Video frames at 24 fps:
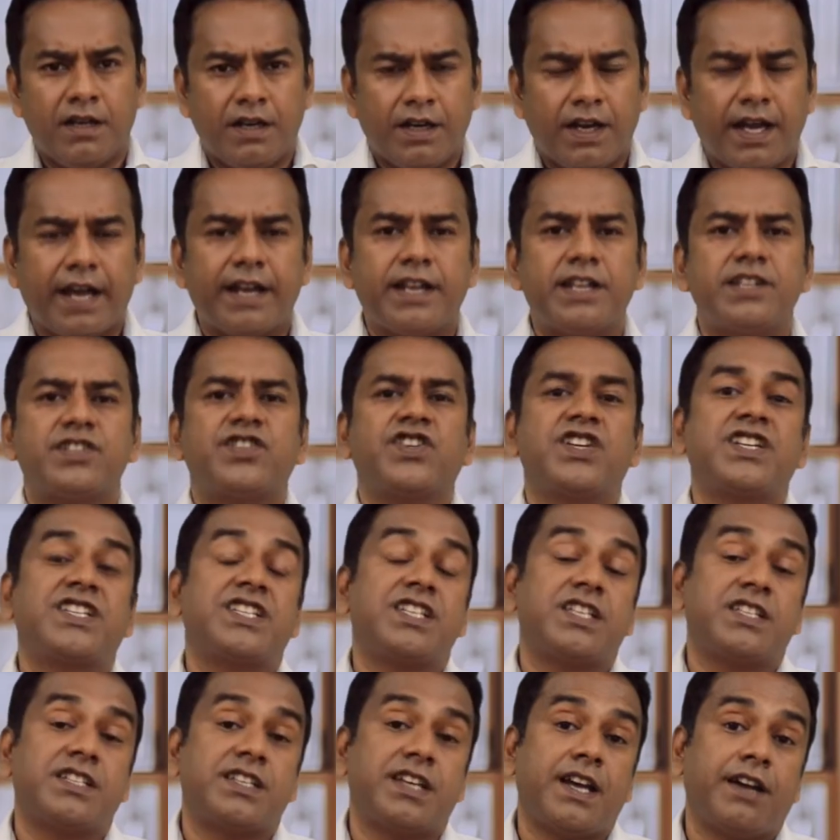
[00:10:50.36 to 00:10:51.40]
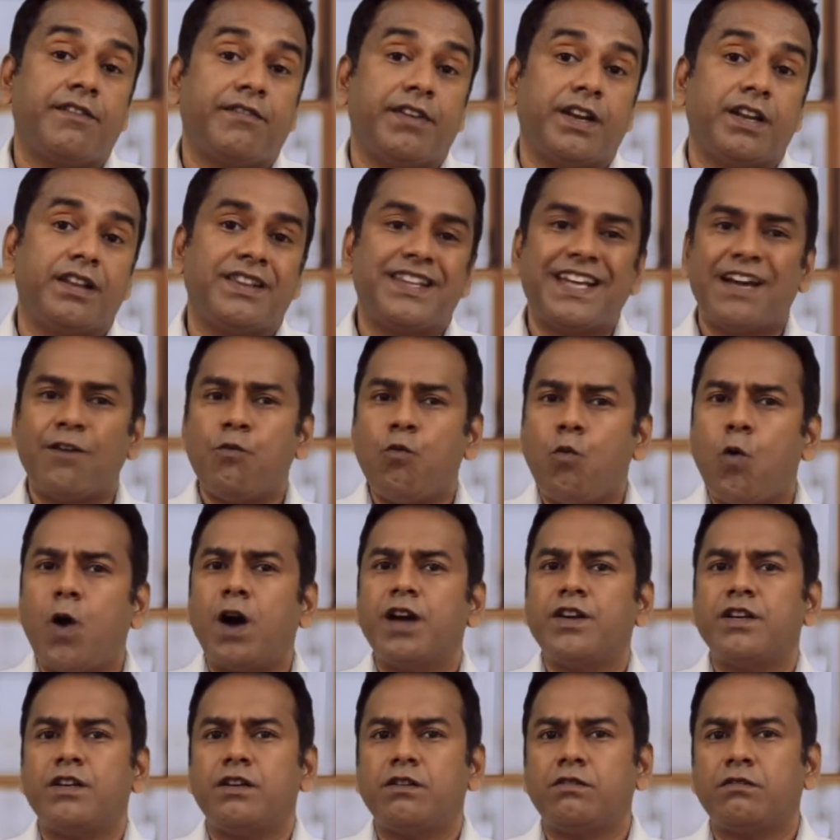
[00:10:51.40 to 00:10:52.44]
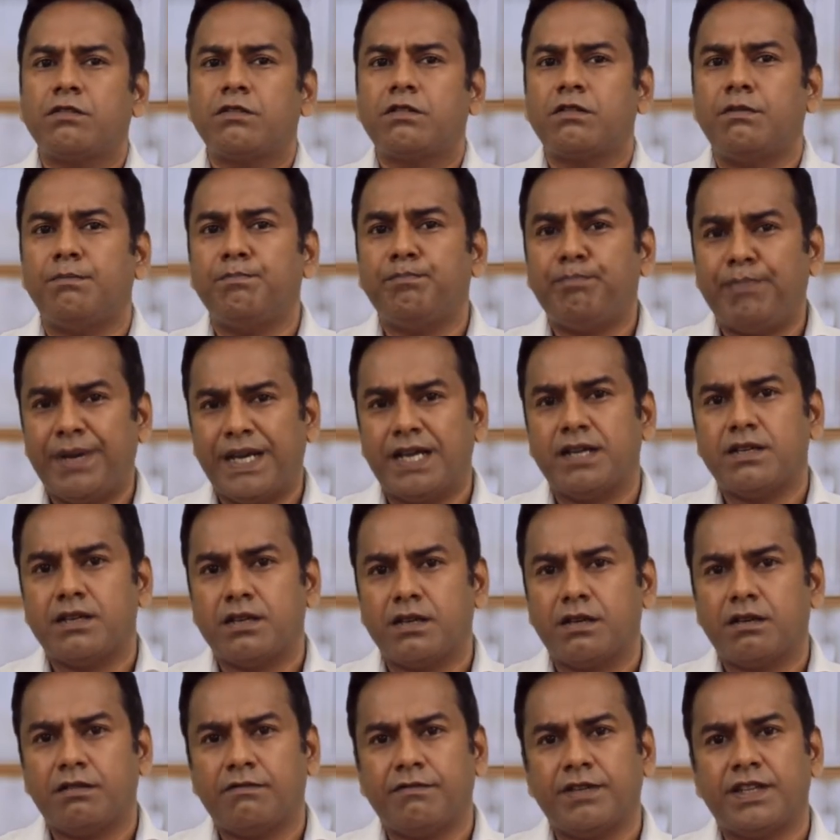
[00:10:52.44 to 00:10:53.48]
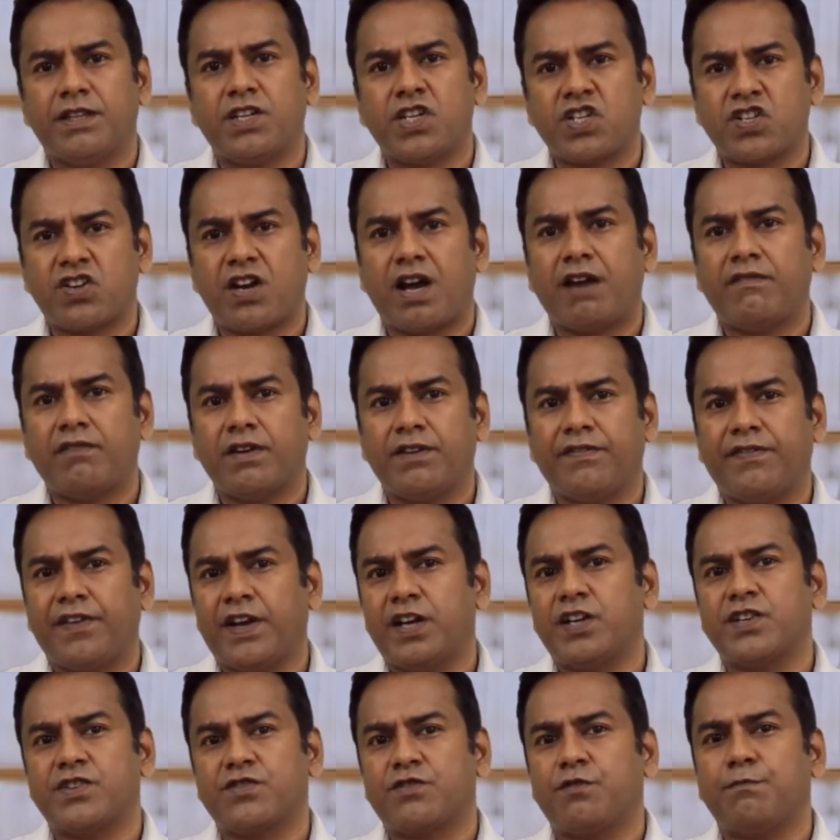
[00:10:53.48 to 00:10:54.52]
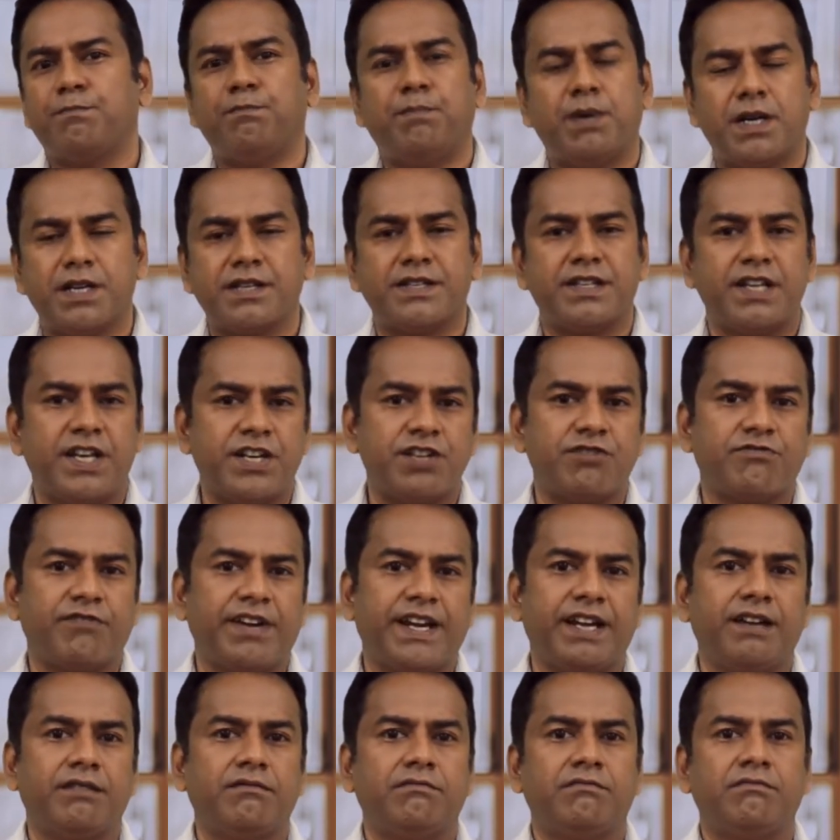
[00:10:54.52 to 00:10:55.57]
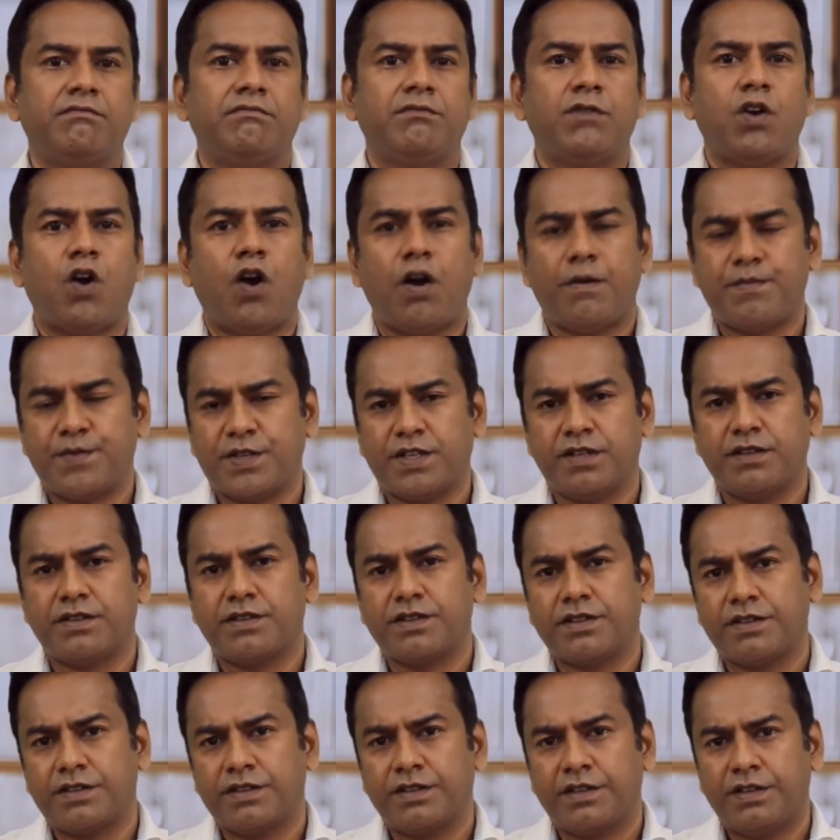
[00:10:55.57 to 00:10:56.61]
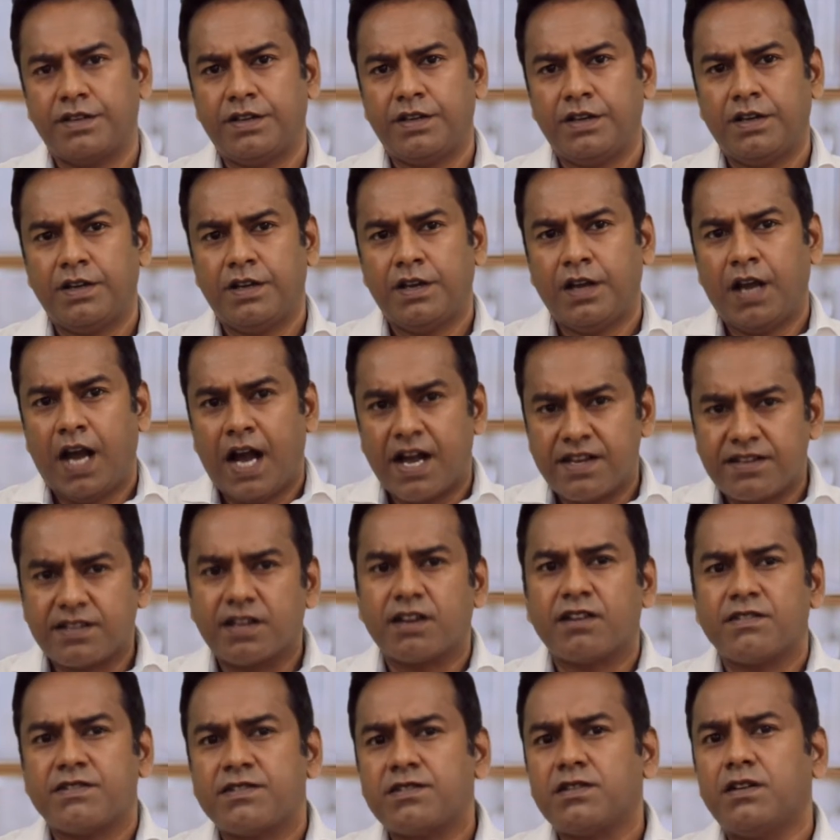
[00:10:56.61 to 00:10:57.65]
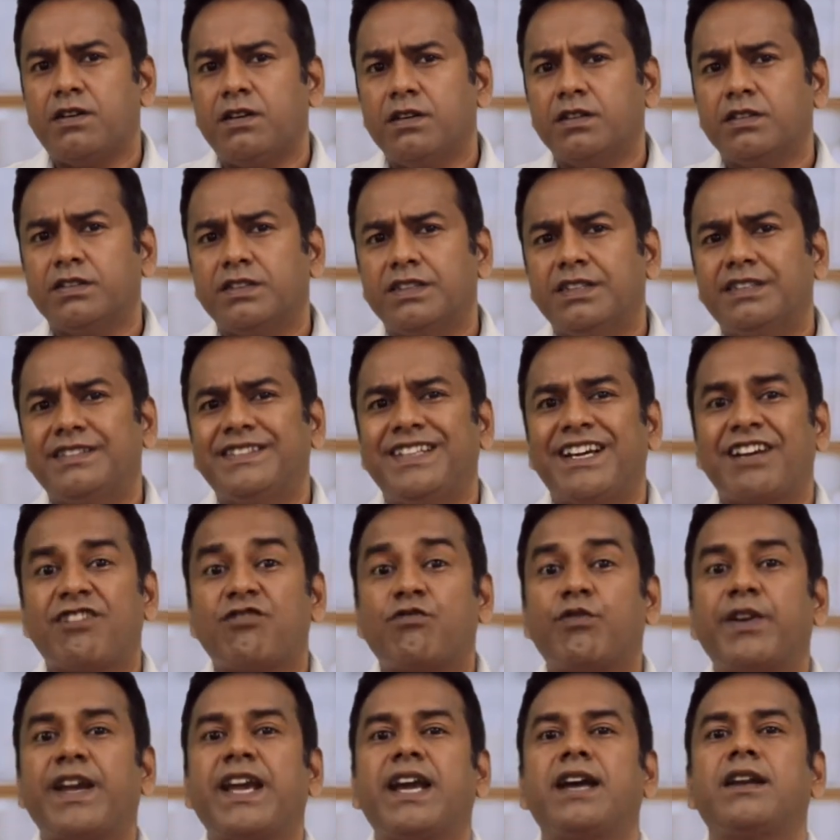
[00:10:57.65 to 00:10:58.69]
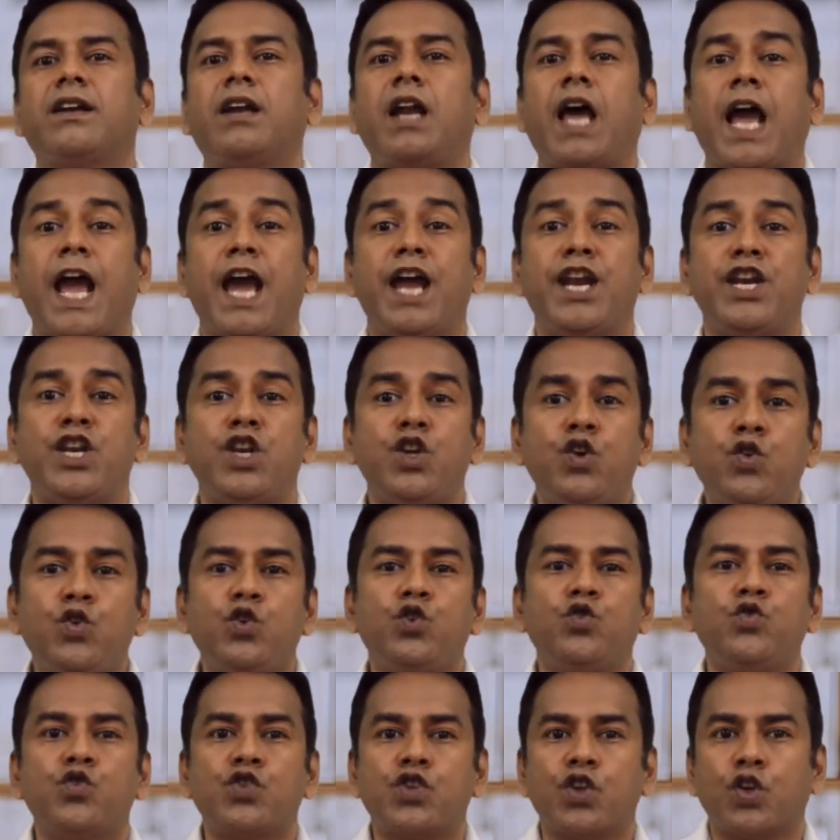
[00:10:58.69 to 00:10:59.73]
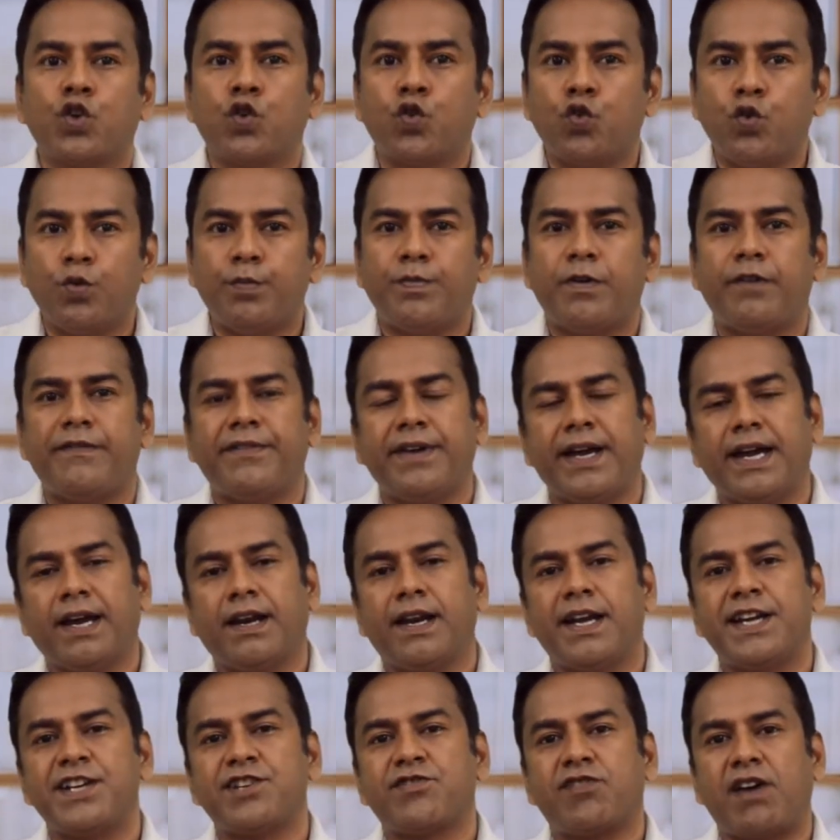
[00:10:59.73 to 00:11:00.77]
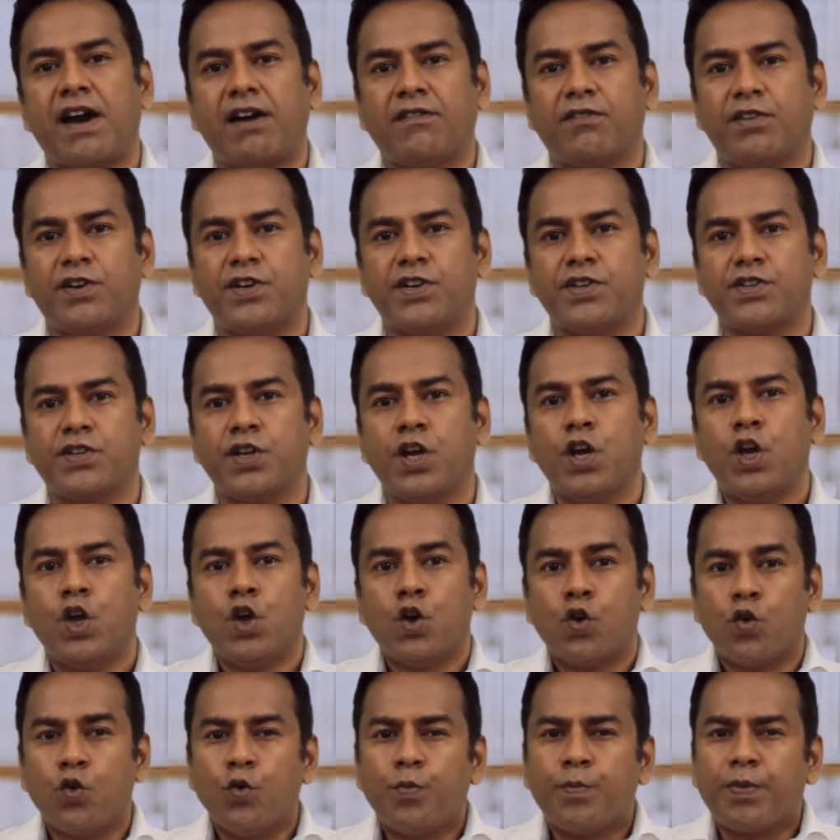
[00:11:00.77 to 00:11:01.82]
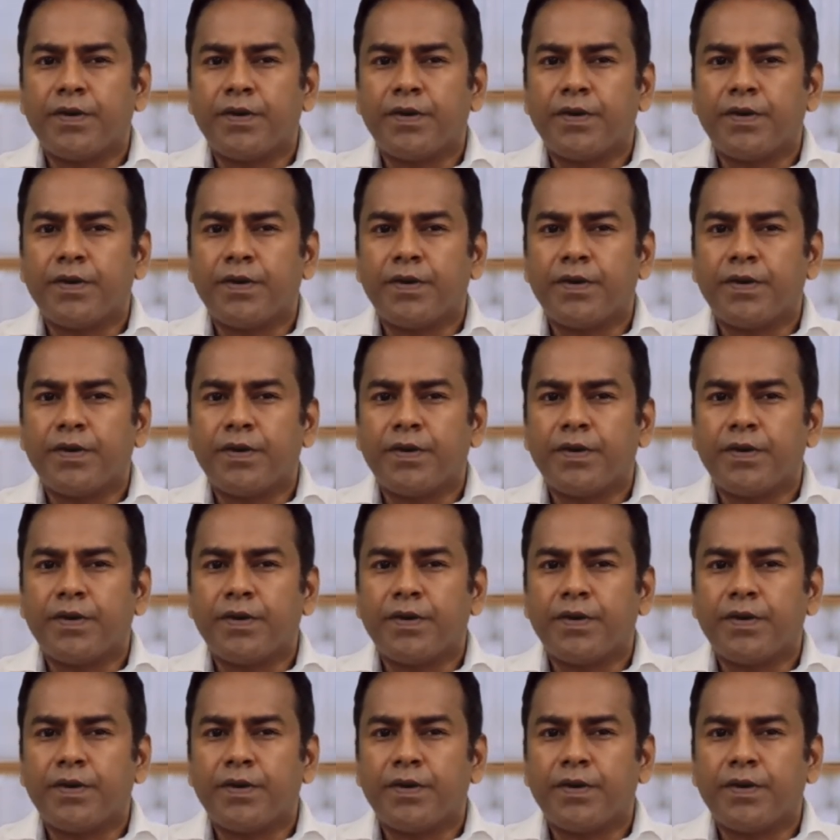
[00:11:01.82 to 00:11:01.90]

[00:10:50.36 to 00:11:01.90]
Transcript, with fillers: 1967, they wanted to compete with the travel fares of bus and train options. As a result, they created a new user group of airline travelers who